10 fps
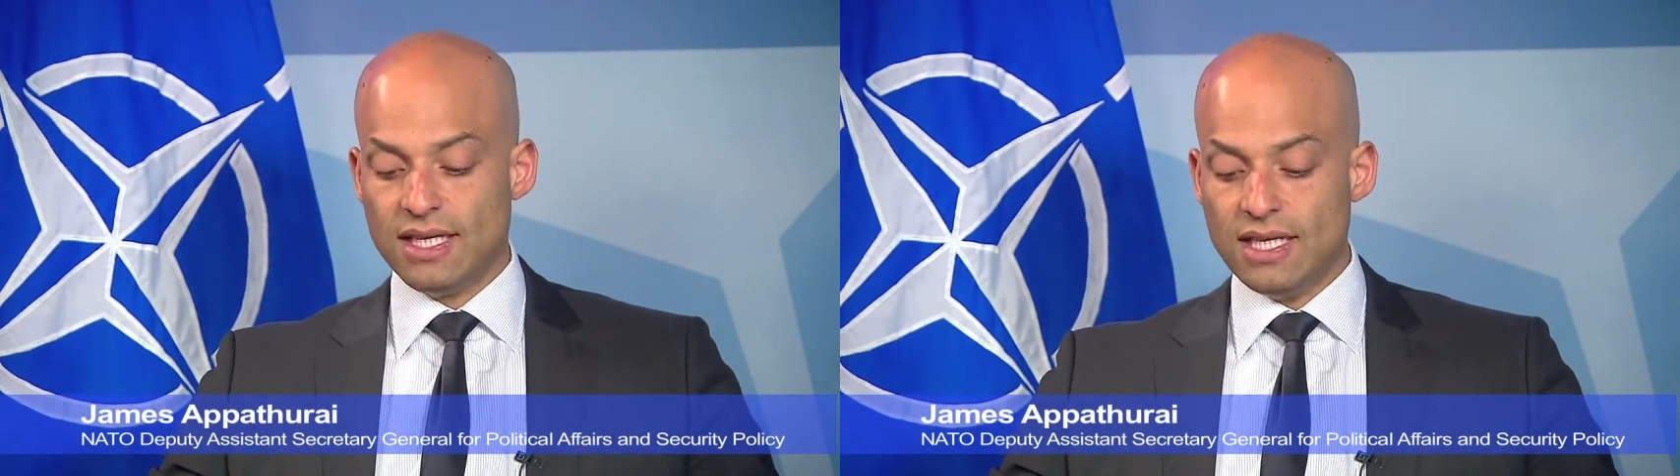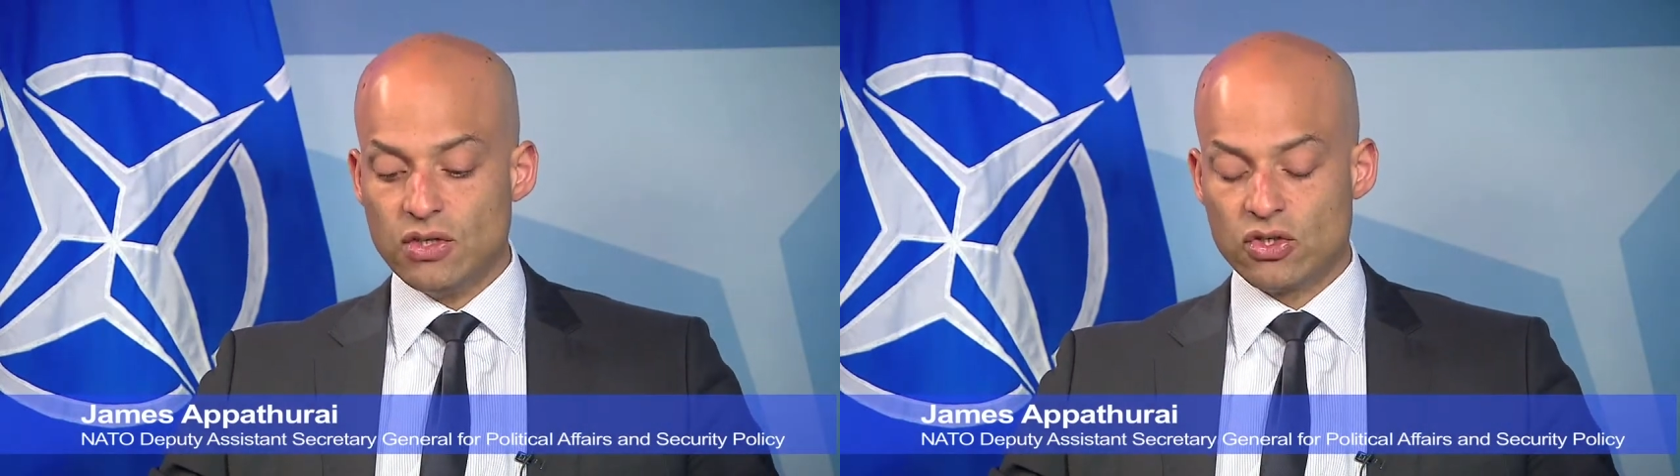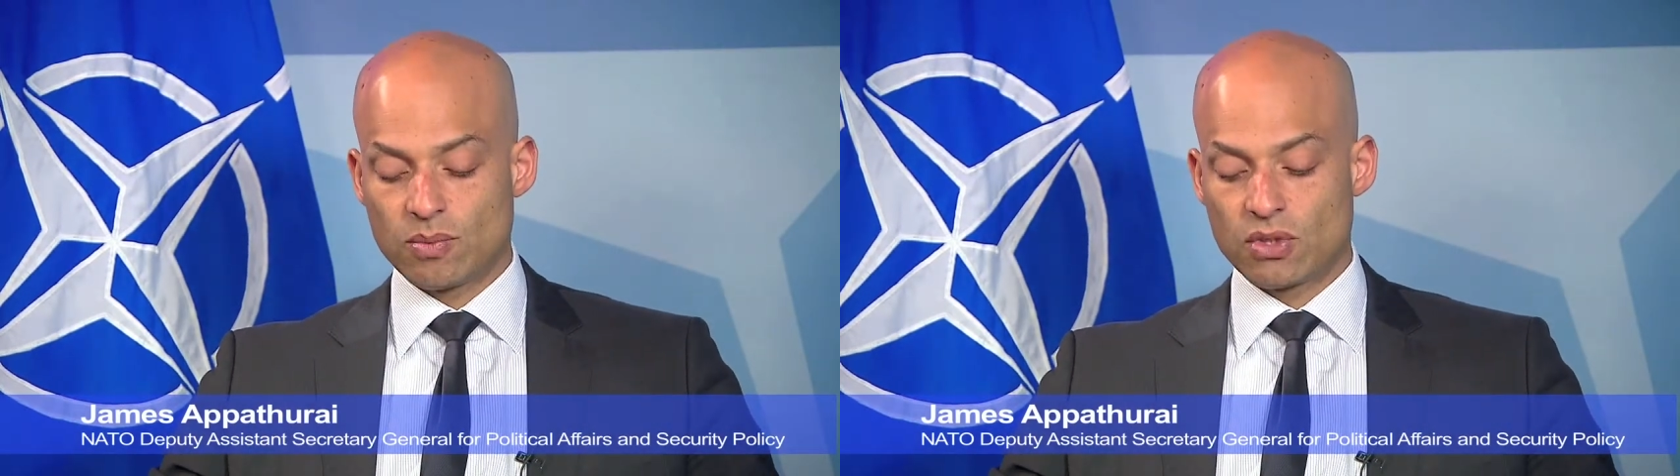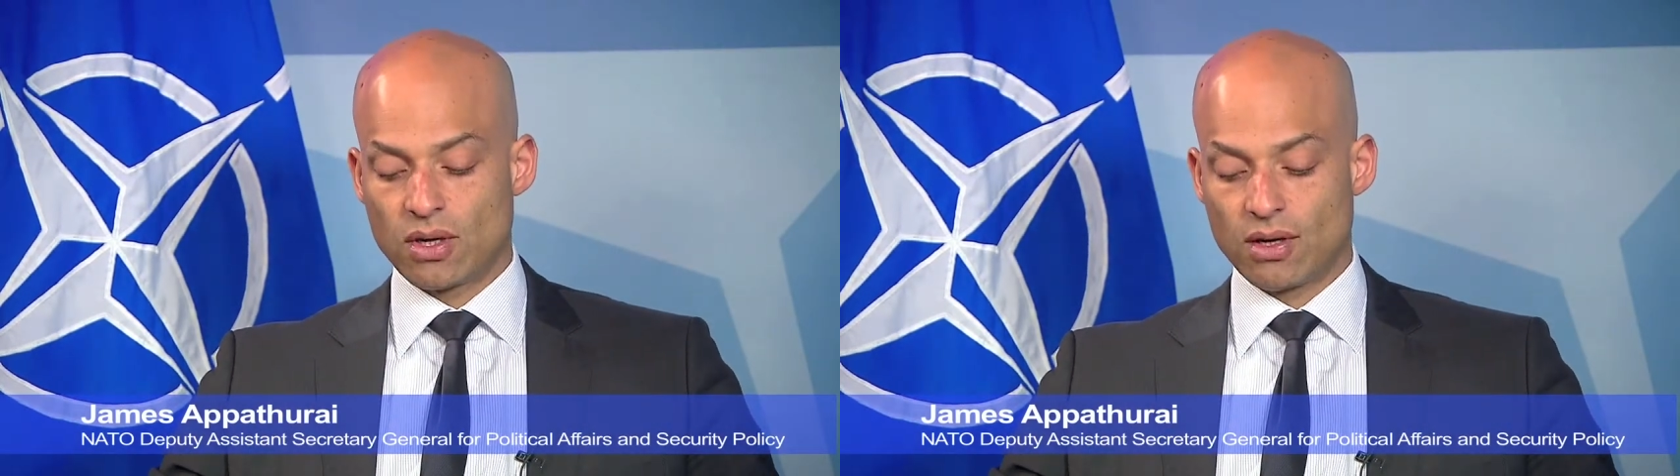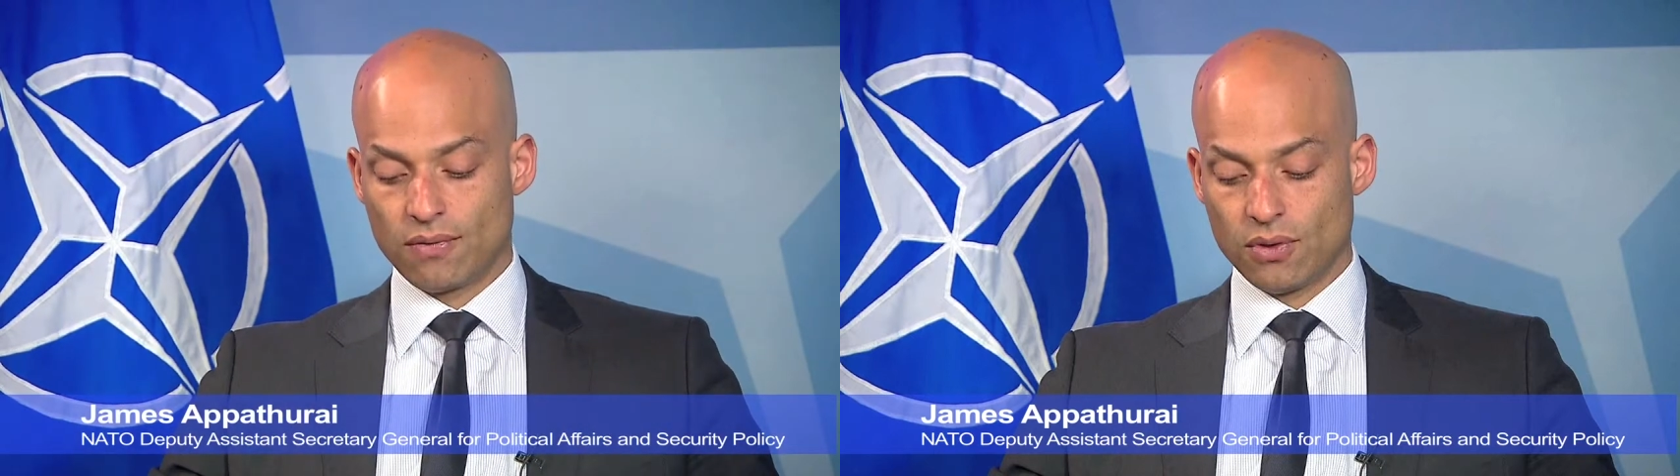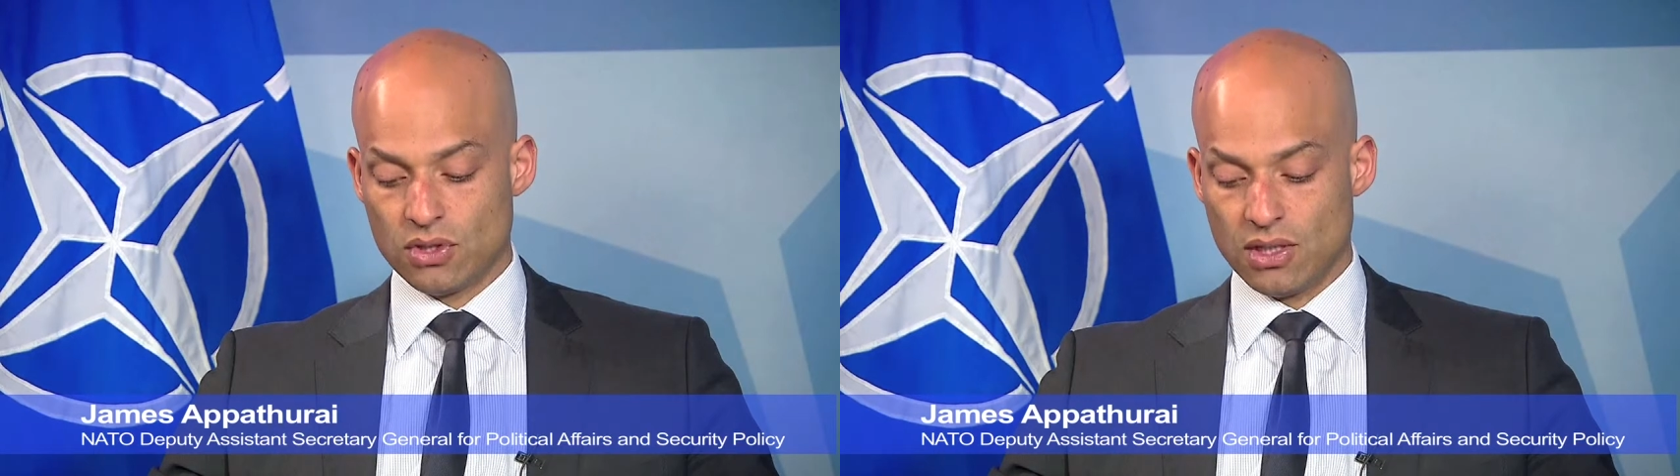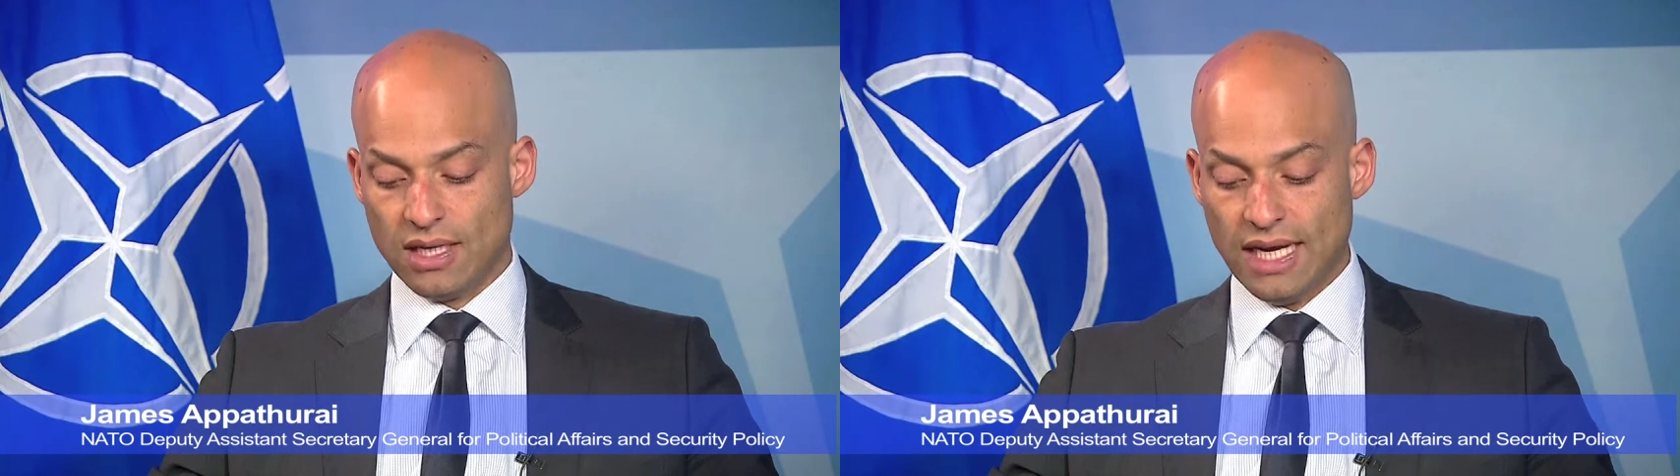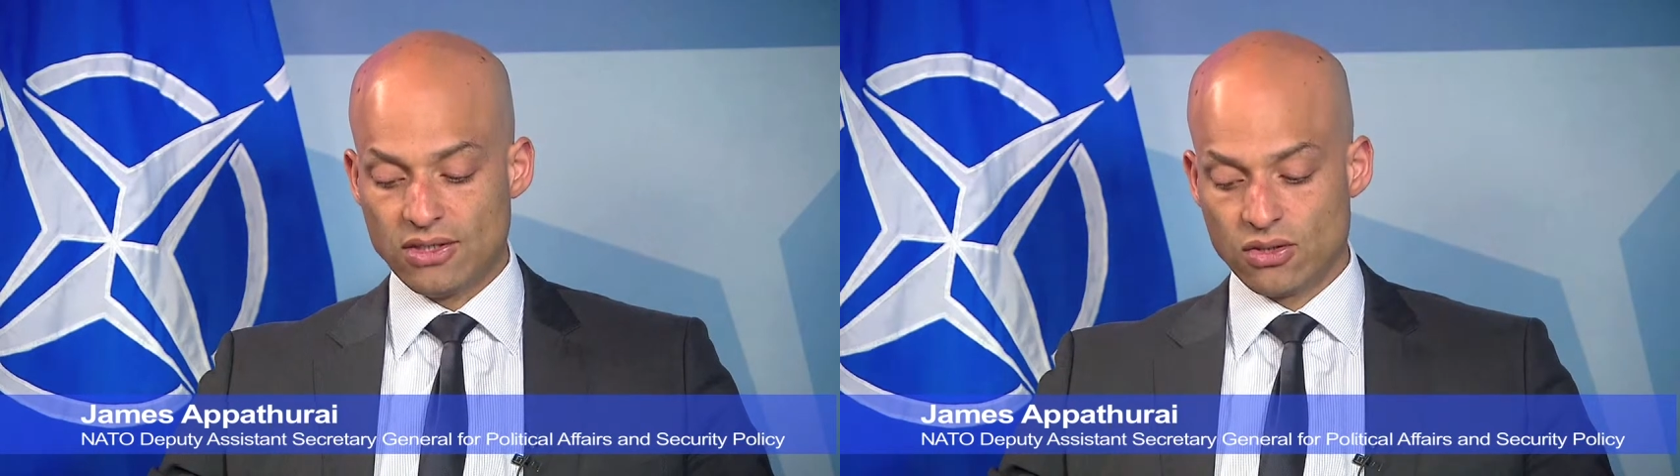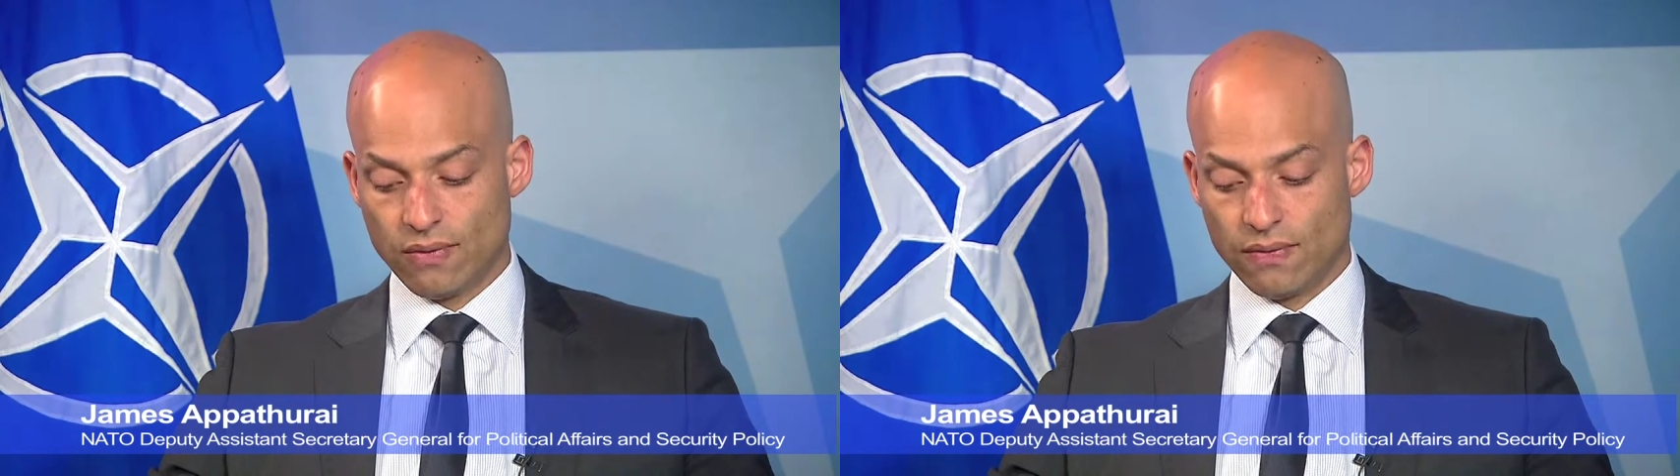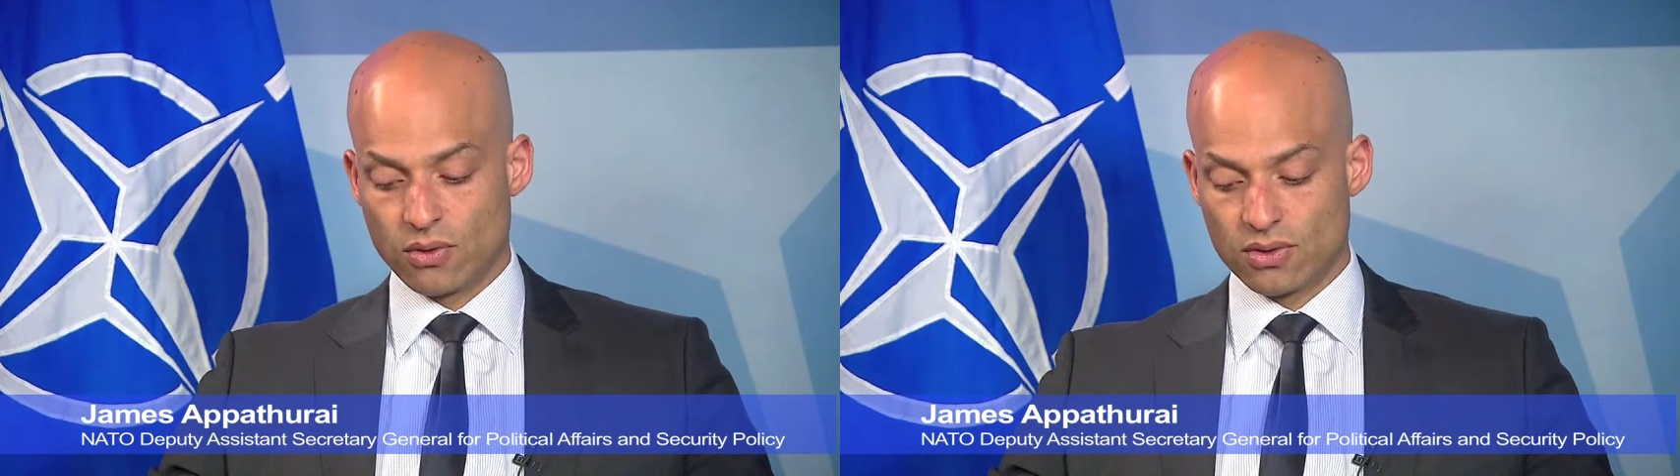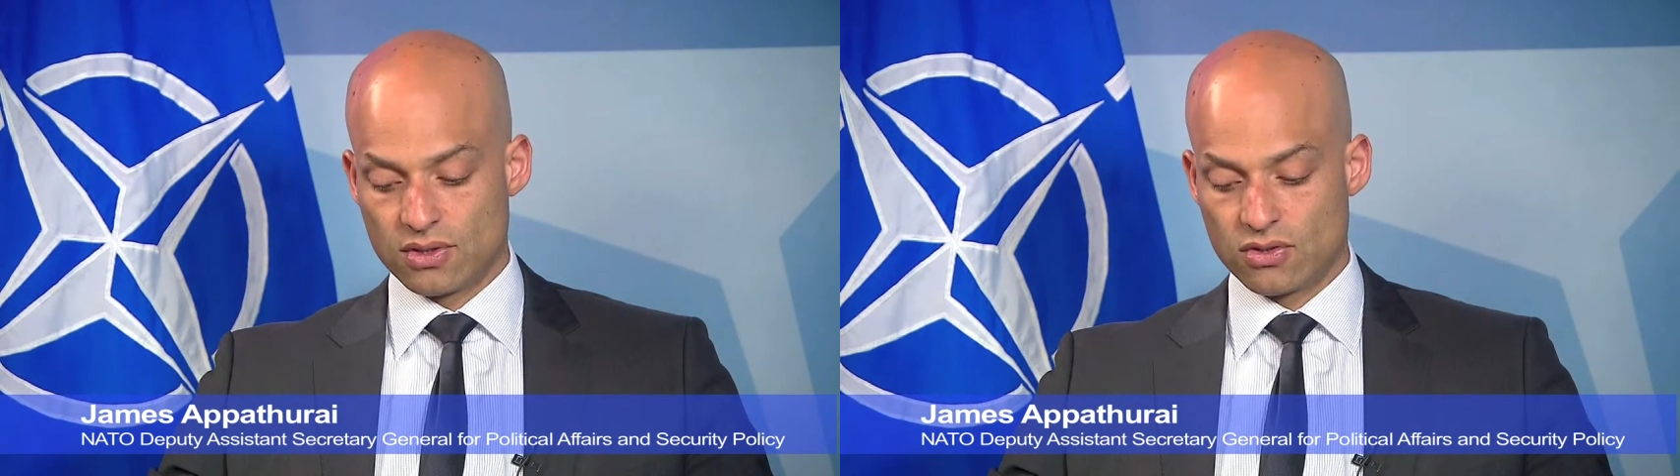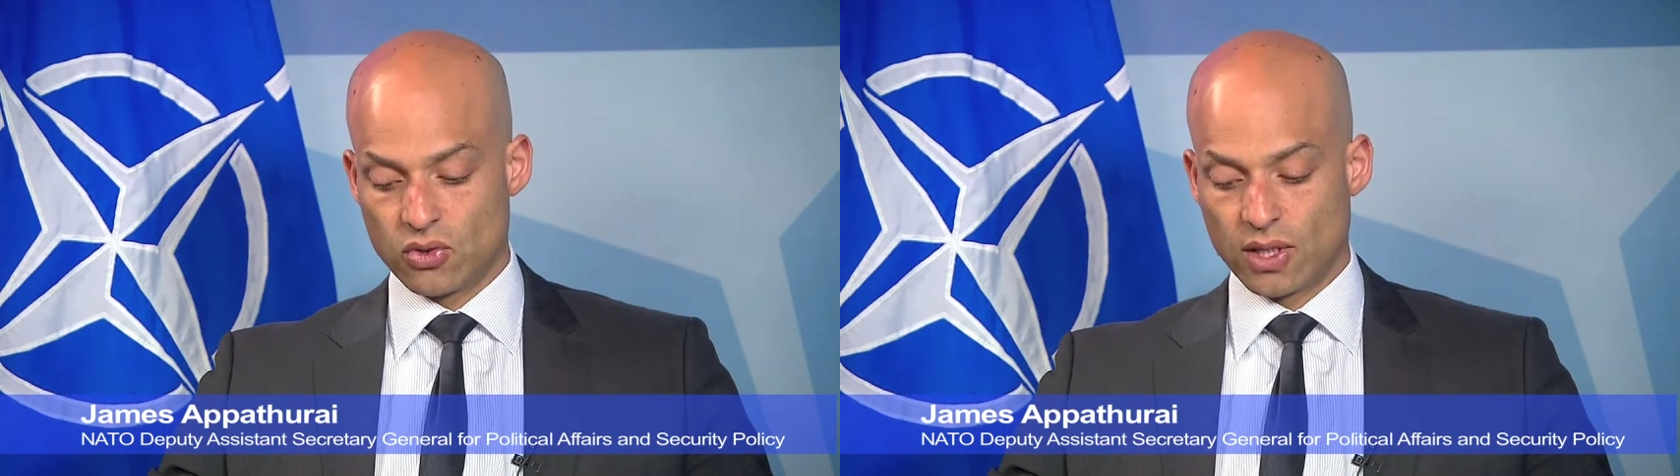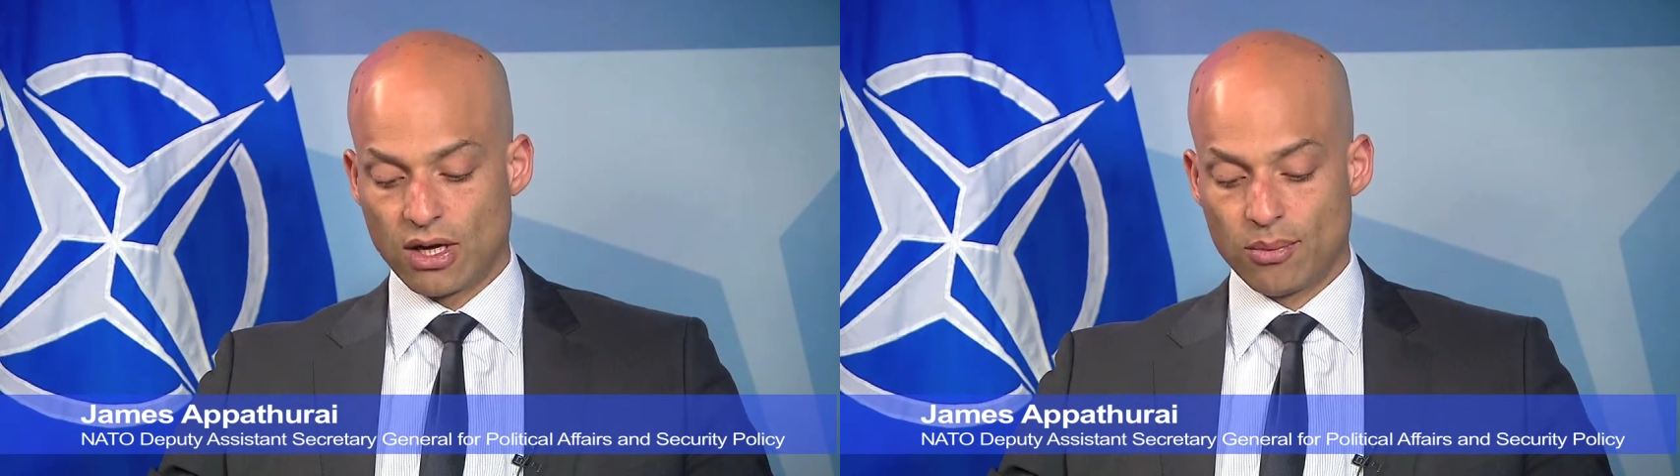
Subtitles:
Egypt offered to NATO forces during